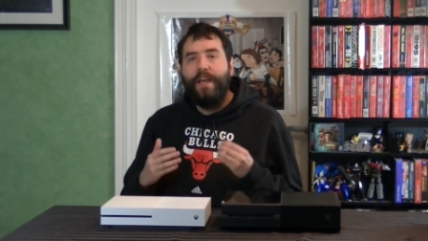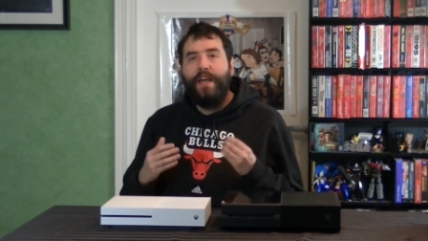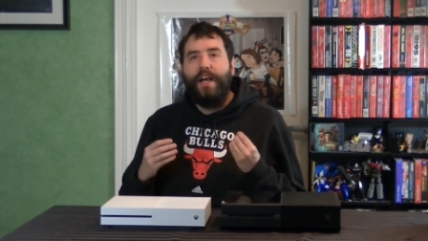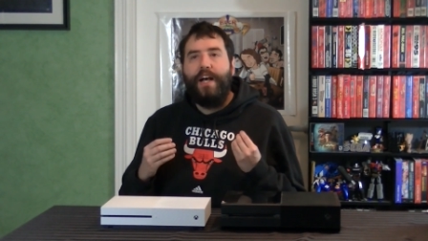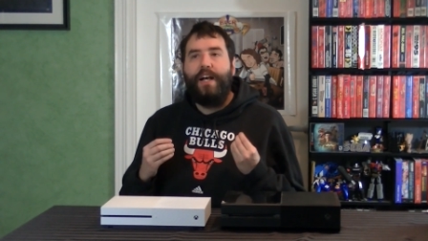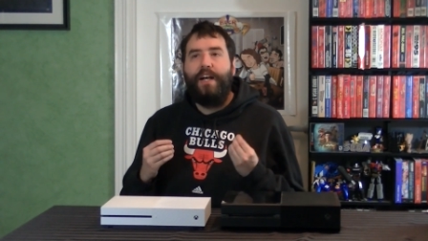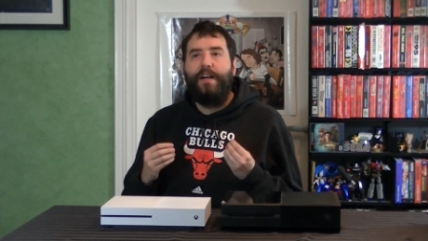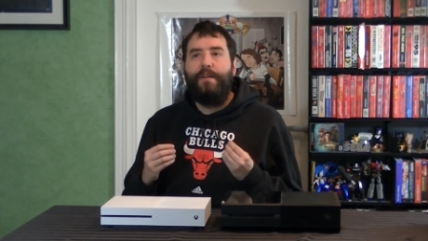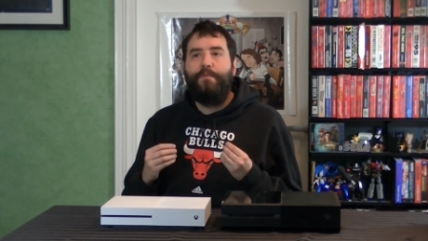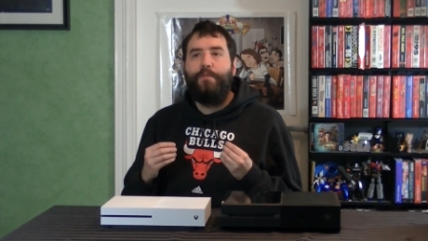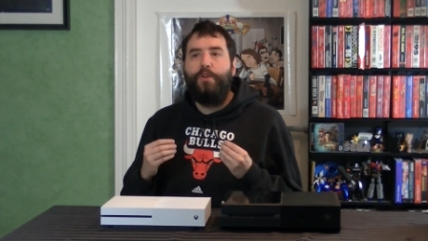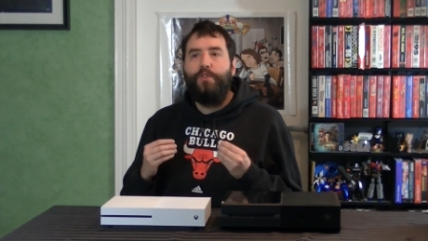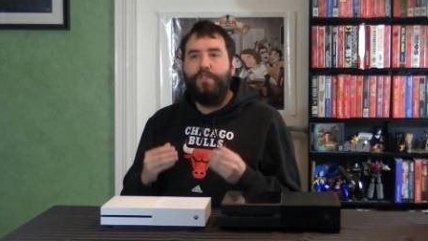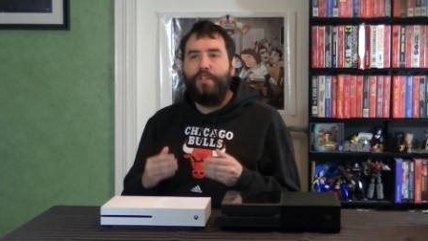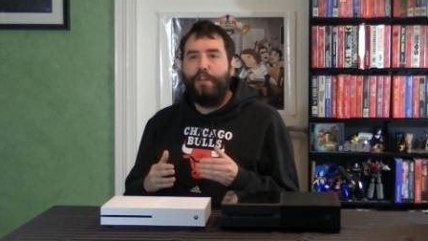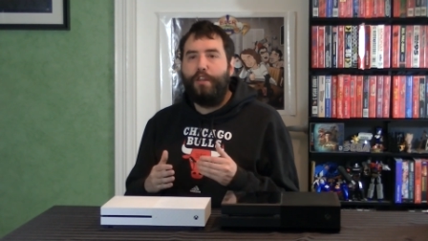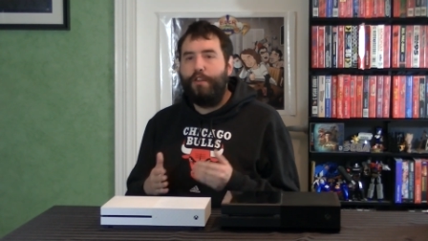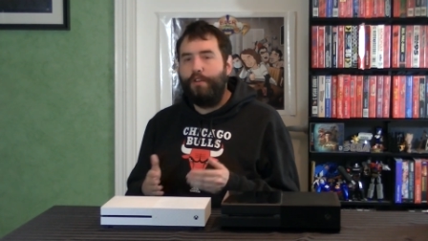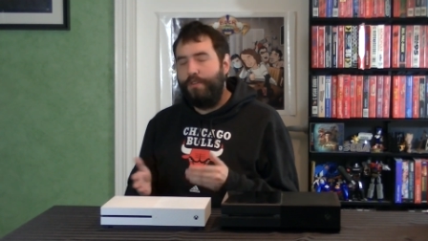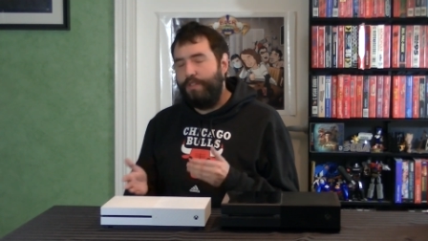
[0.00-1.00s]

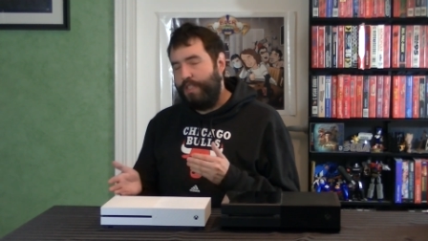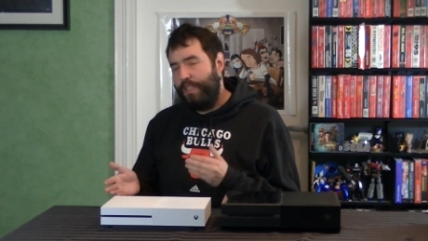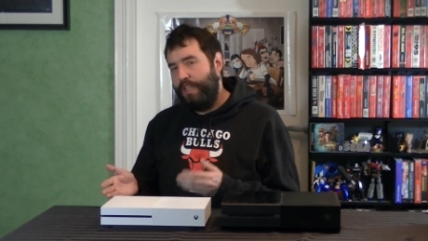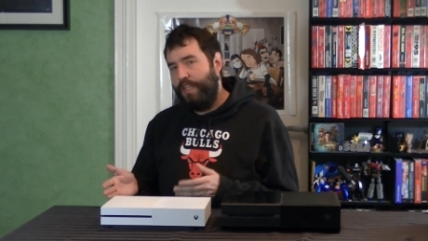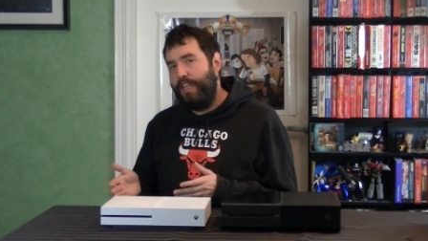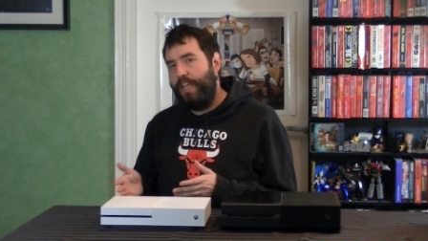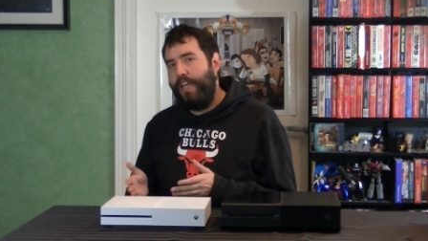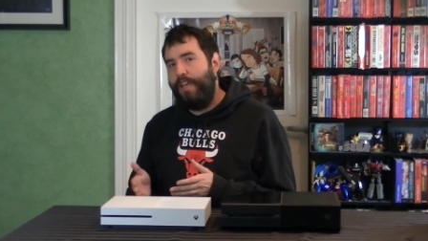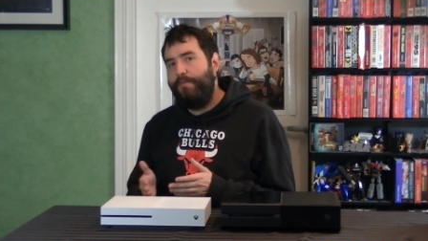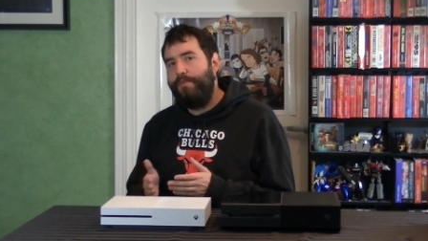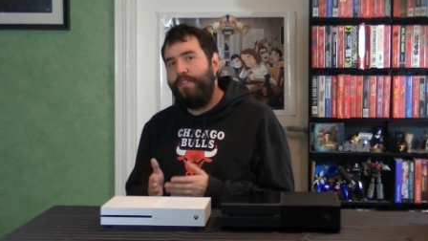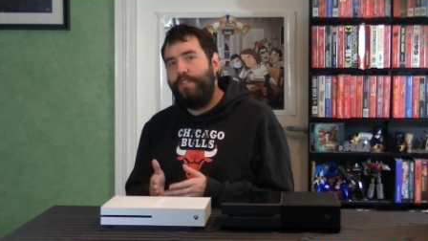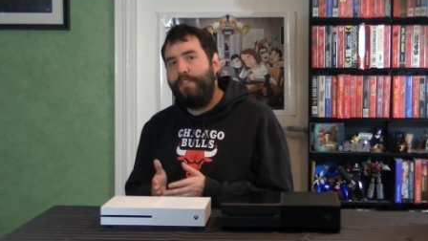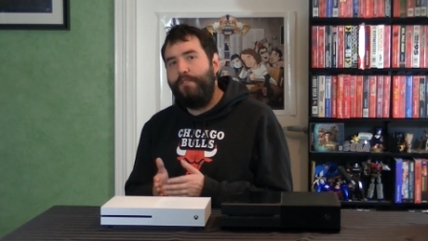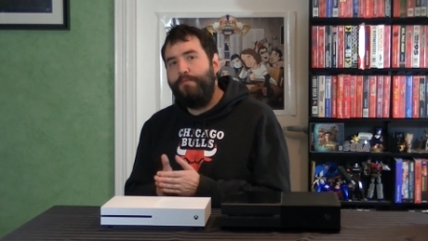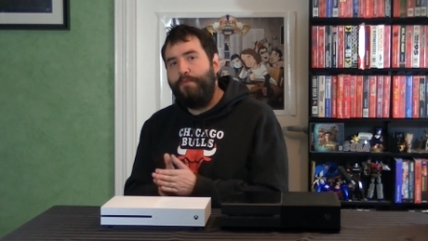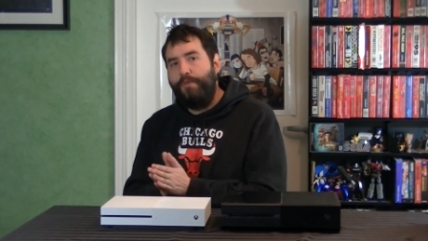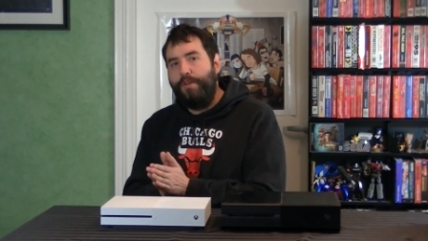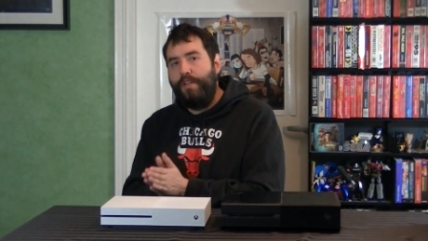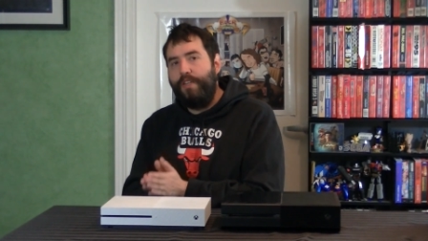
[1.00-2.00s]
Only 13 games at this
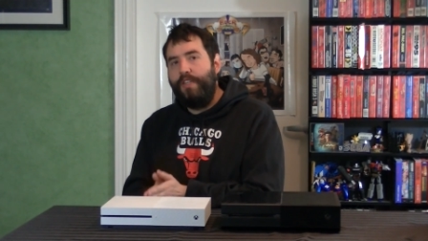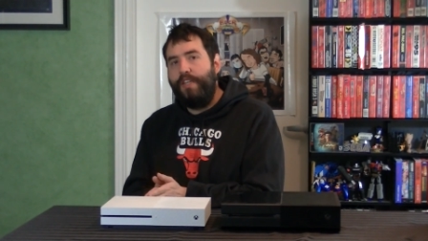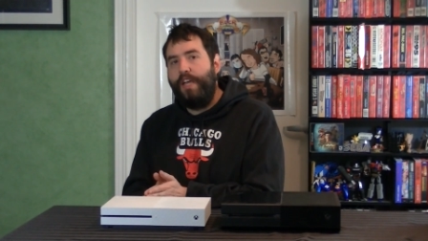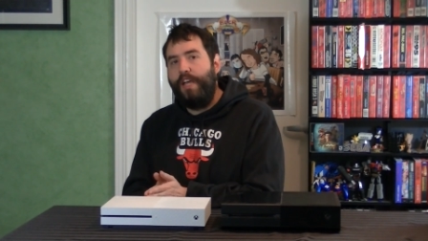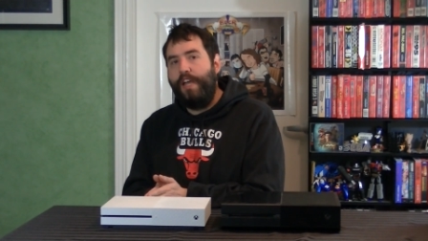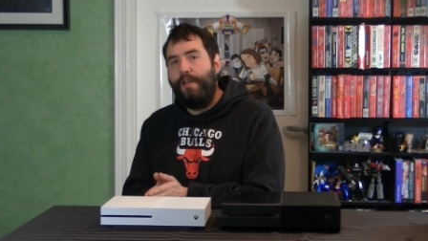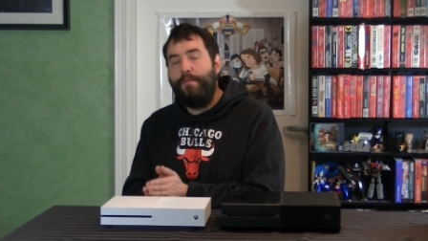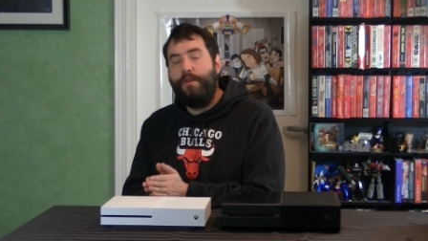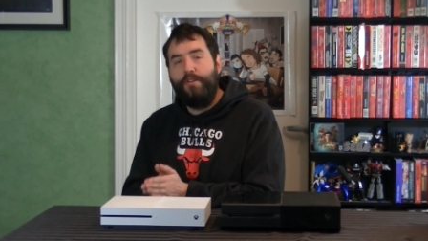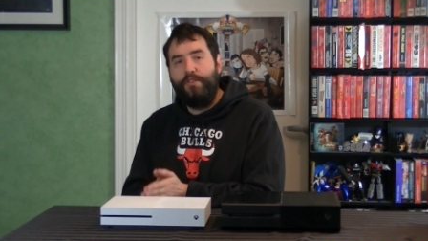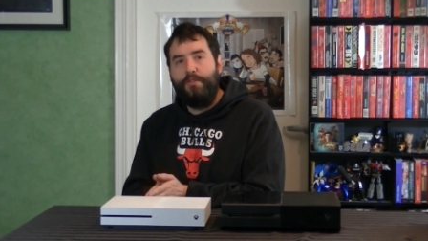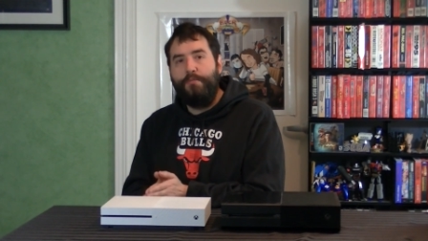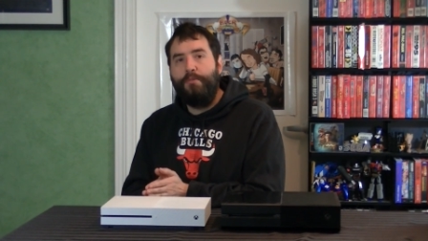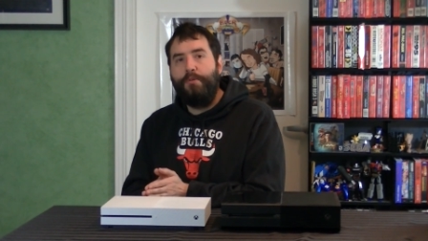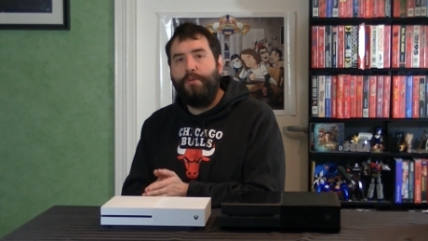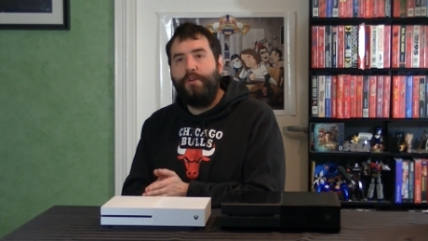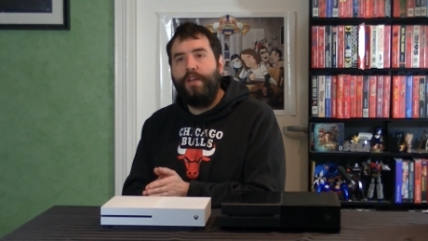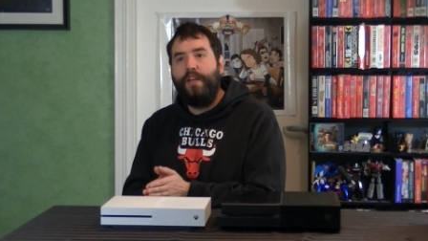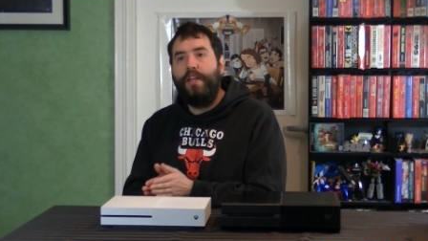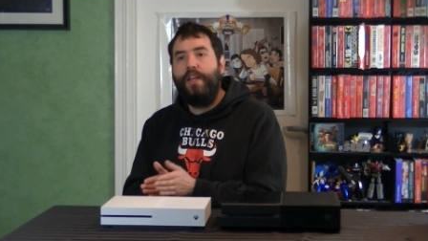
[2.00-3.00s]
point in time are
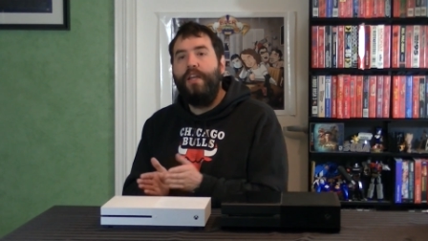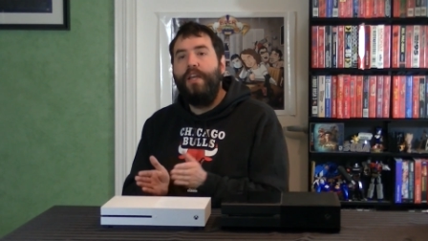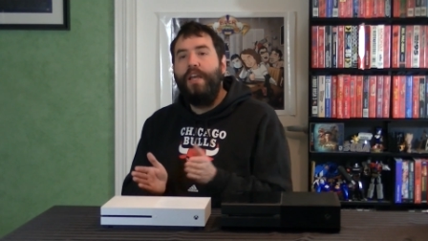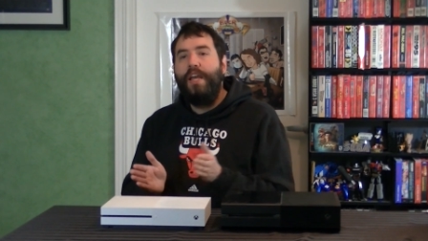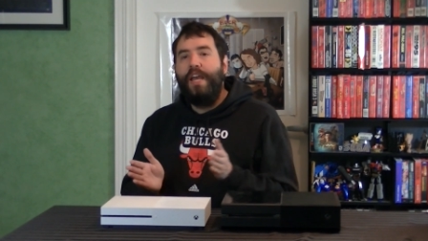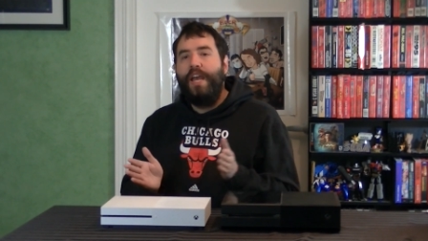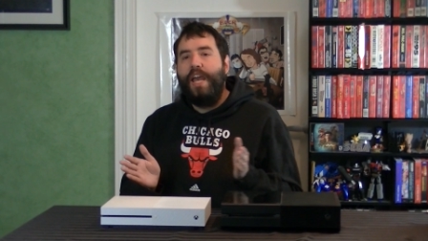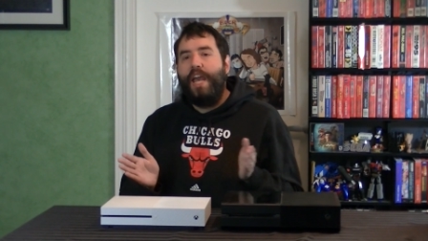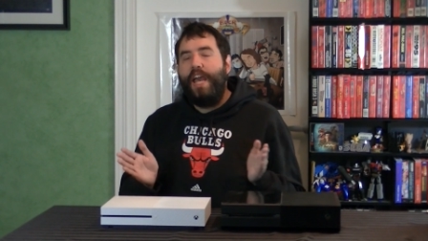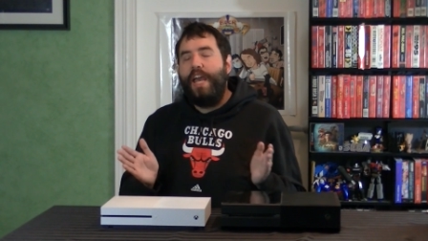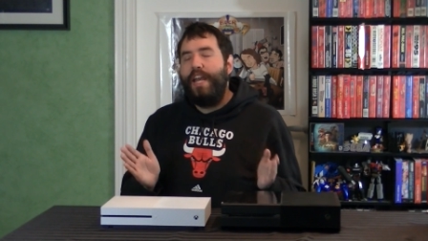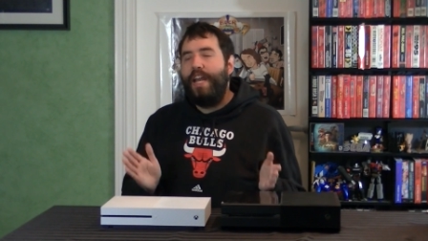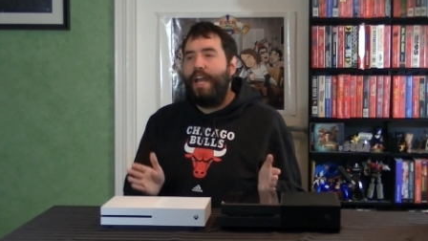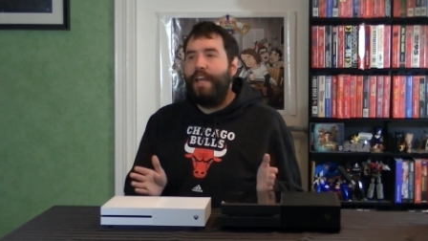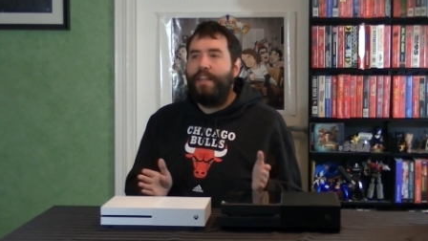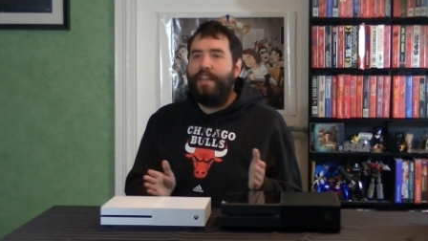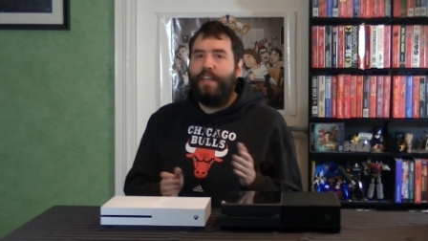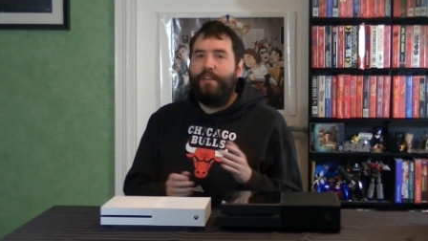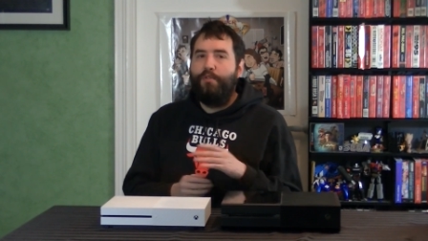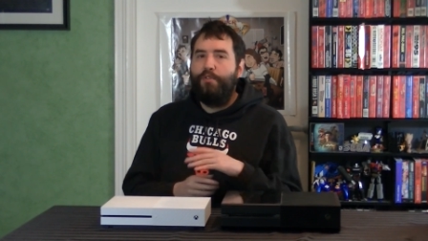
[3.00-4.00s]
supported, and
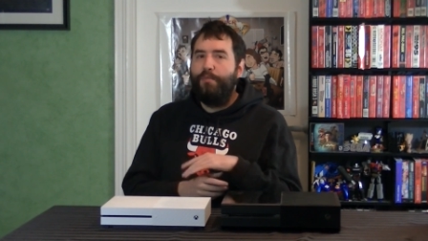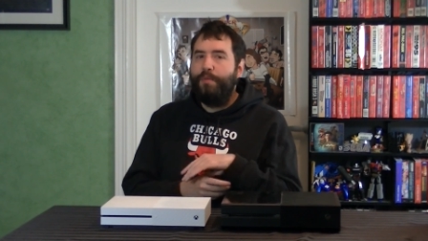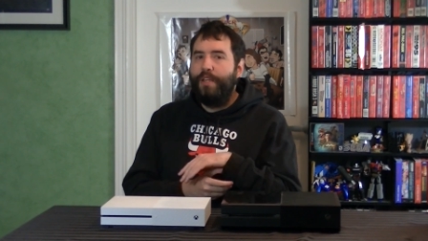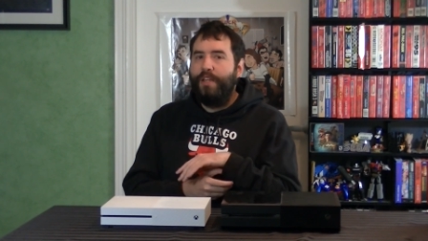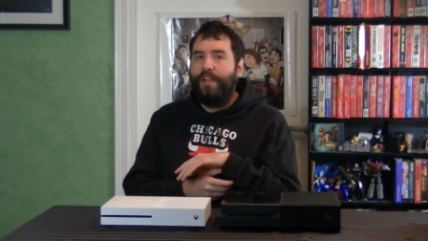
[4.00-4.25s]
I think we'll be